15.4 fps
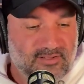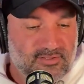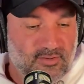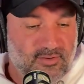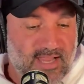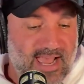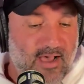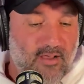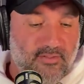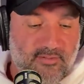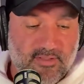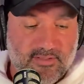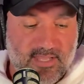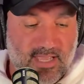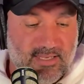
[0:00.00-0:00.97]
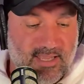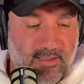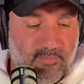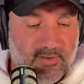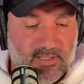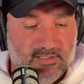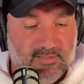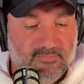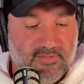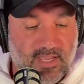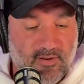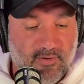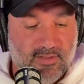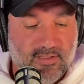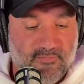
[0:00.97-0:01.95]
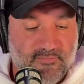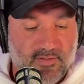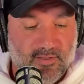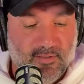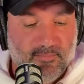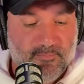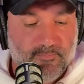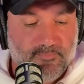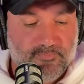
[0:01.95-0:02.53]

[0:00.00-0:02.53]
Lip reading: So now the 10 deputies, if they don't get filled,